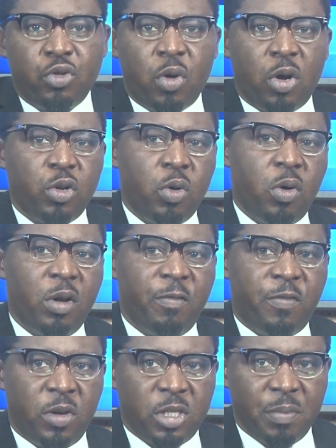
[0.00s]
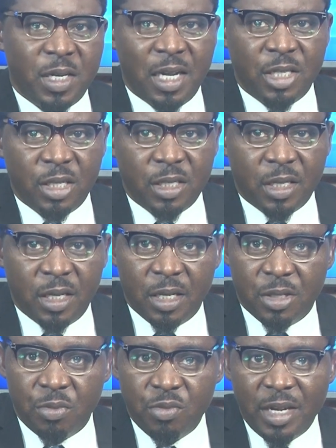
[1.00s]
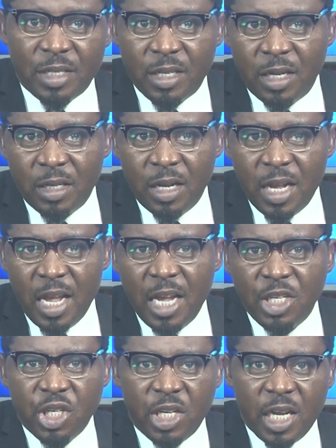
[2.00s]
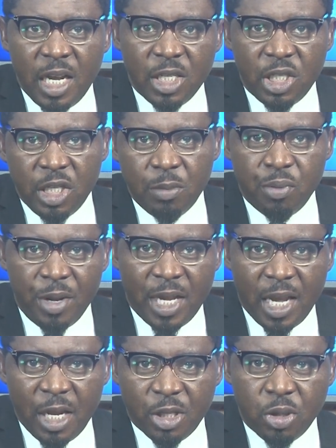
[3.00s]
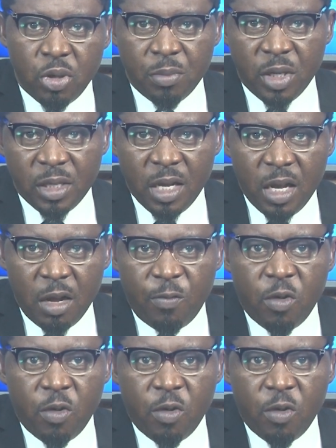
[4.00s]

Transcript: Drug Law Enforcement Agency has arrested Ejike Chibuike Solomon, a